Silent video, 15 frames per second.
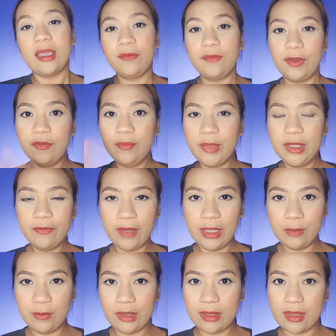If you've been
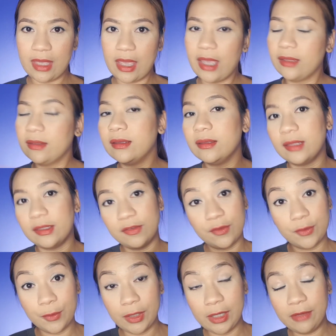following that, that's
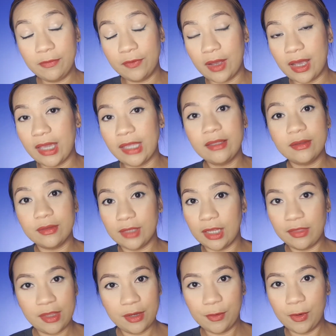totally fine,
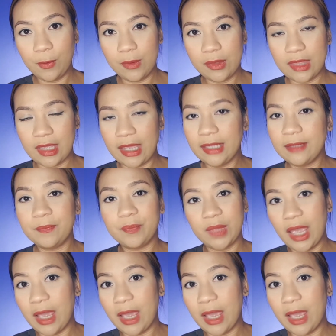nothing wrong with that.